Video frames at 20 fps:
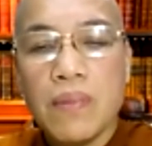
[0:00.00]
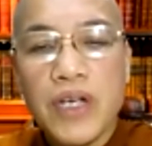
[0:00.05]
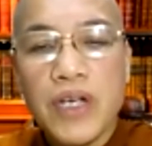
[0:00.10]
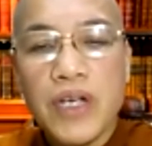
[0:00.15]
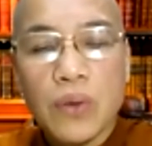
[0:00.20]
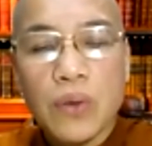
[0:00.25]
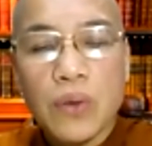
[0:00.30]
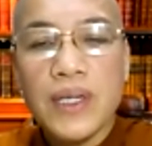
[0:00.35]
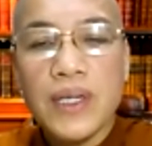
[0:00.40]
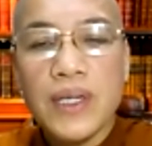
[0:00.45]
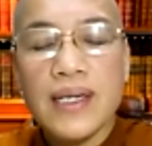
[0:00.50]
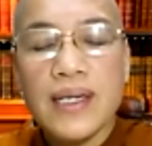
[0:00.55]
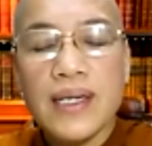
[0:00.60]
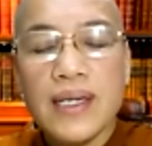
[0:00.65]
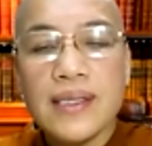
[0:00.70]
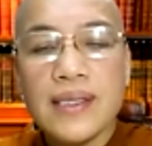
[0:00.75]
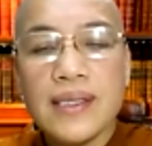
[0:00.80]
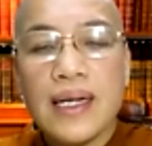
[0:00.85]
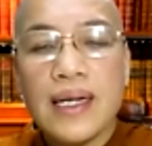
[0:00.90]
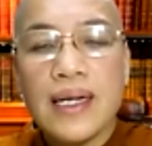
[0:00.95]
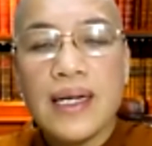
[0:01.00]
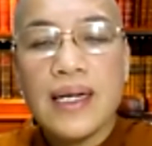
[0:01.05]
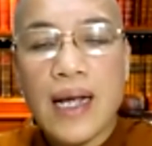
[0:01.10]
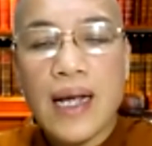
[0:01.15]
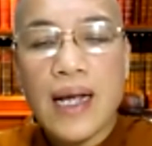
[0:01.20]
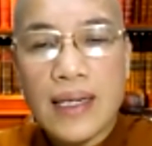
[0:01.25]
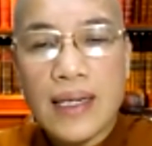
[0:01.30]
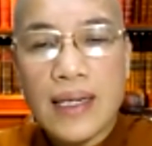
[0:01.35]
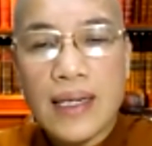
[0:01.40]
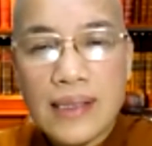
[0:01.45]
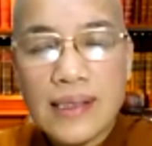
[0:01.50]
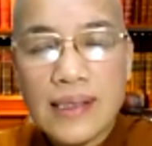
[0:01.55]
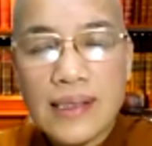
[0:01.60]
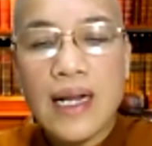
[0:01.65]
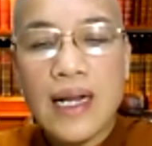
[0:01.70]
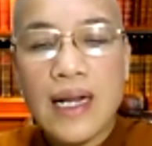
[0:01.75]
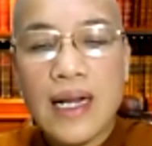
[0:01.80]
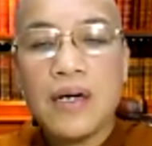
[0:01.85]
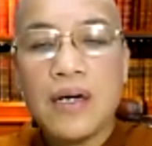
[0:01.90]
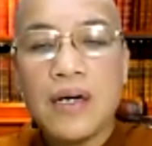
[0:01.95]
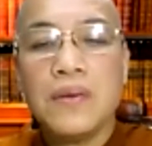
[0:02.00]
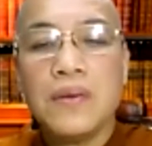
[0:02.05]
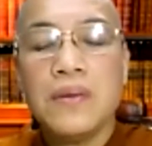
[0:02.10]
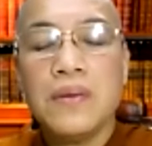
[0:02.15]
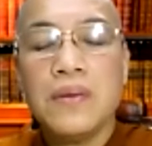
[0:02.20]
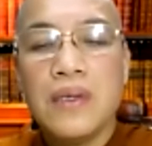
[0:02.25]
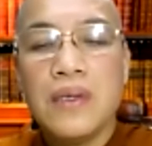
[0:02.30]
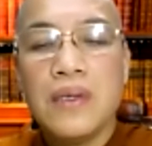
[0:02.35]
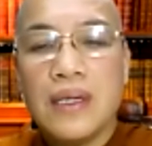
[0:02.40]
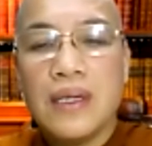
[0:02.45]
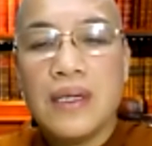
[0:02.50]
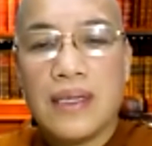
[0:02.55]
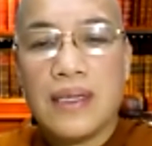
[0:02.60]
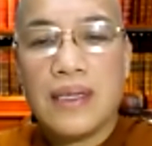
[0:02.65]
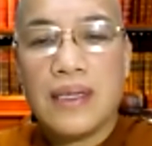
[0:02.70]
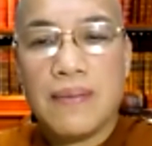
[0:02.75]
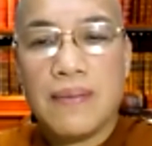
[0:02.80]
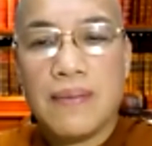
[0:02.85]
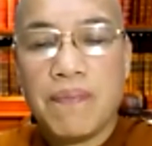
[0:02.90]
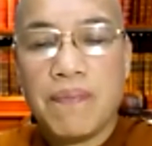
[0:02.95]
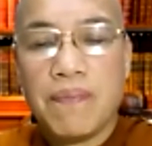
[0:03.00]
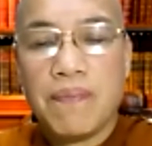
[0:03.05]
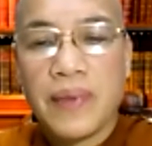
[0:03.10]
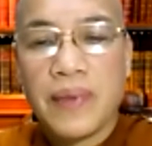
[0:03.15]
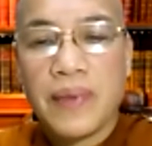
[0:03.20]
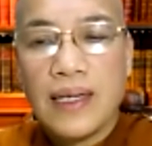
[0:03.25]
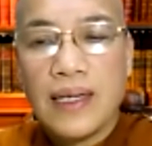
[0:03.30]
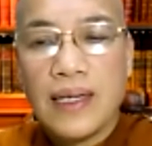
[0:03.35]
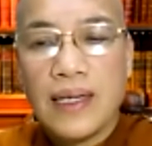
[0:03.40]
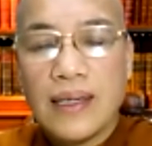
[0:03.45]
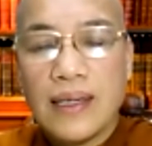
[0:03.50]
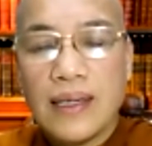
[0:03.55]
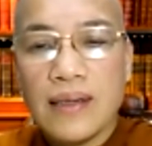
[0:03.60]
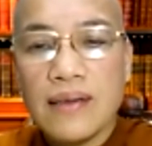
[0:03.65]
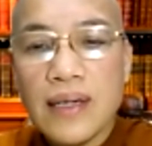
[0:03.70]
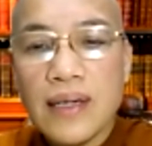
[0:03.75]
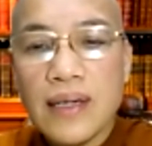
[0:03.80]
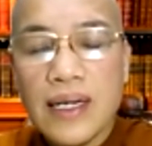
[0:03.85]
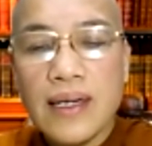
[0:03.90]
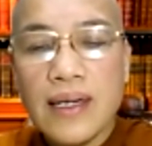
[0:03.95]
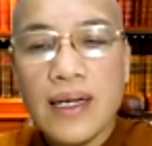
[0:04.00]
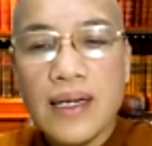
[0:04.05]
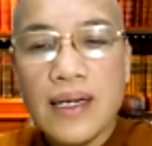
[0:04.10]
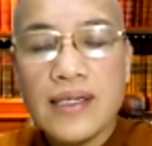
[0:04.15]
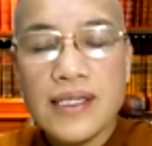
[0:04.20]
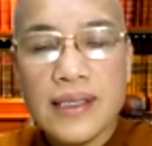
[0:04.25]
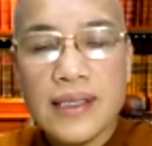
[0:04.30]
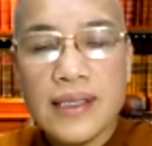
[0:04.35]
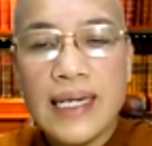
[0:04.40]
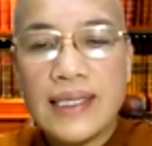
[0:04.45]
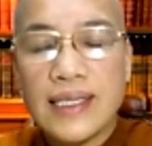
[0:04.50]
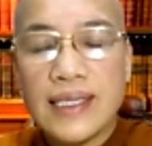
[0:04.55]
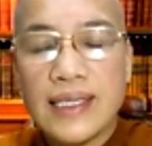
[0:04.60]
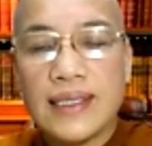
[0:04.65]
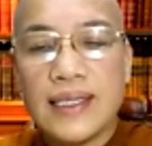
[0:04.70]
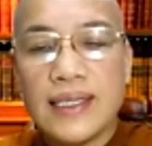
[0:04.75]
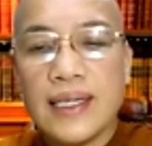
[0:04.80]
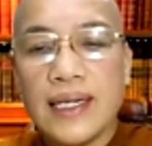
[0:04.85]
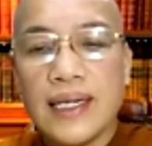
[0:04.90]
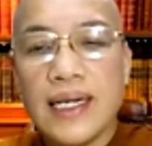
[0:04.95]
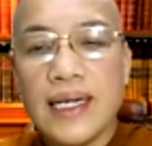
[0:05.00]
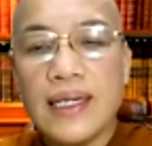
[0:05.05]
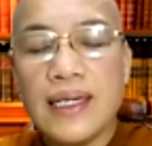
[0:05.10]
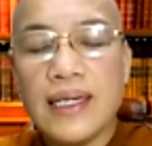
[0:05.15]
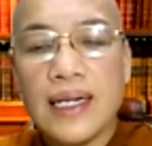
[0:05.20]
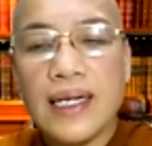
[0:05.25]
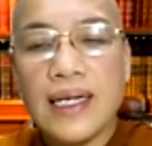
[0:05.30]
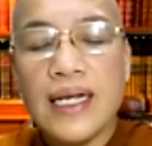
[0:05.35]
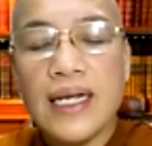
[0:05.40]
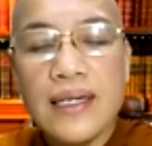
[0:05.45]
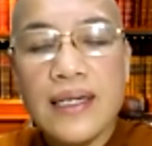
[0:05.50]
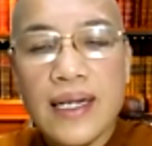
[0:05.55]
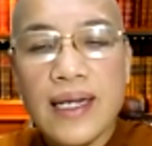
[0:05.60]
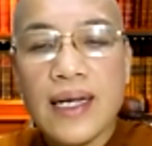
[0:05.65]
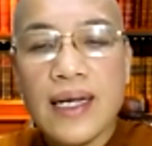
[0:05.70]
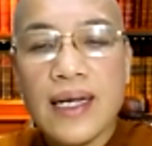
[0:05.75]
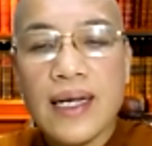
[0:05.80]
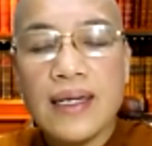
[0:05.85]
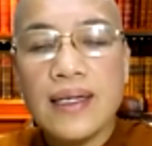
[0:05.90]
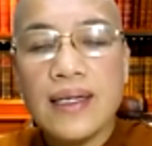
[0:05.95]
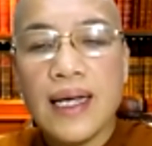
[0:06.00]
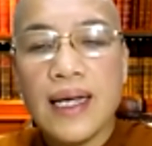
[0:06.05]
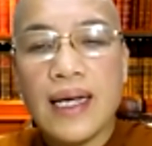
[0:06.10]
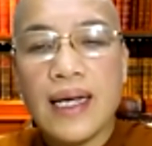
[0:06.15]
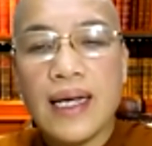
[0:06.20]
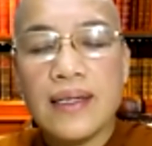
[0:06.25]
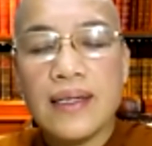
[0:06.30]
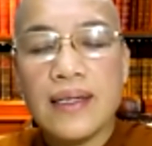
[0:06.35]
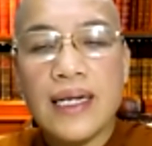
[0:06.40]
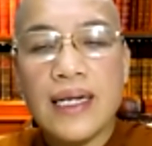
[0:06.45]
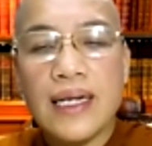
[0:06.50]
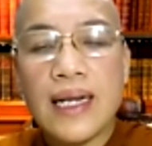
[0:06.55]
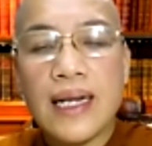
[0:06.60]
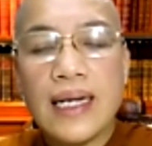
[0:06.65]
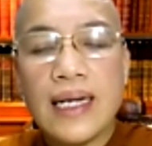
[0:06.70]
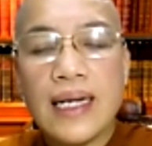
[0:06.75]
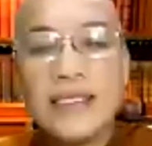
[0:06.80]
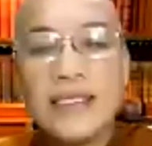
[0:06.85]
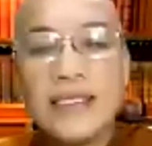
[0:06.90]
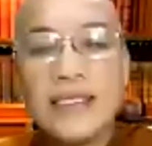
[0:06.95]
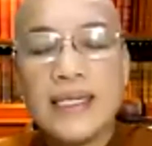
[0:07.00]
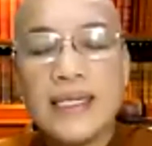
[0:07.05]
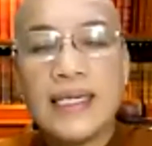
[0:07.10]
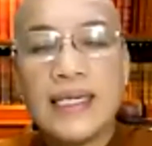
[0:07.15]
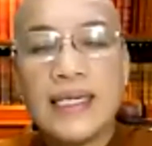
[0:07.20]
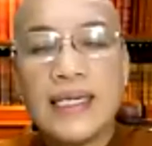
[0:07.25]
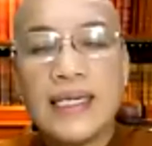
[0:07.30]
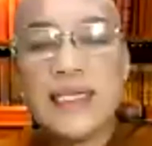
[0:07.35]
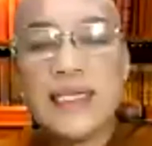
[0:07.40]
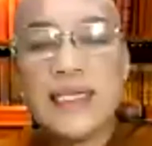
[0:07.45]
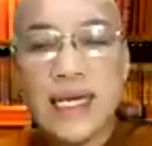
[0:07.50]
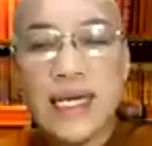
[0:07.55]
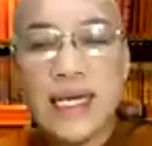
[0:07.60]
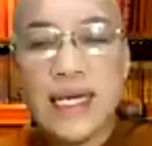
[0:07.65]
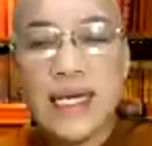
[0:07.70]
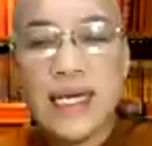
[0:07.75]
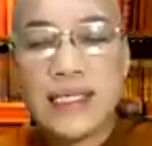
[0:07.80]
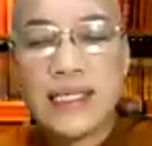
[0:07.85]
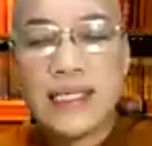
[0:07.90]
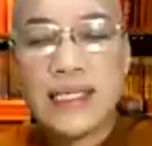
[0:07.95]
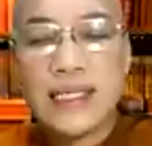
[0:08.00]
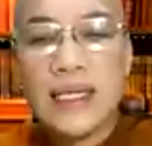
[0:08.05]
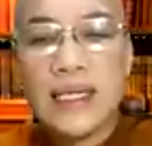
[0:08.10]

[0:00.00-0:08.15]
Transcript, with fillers: Bhikkhunis is now um, reinstated in India and in 1998.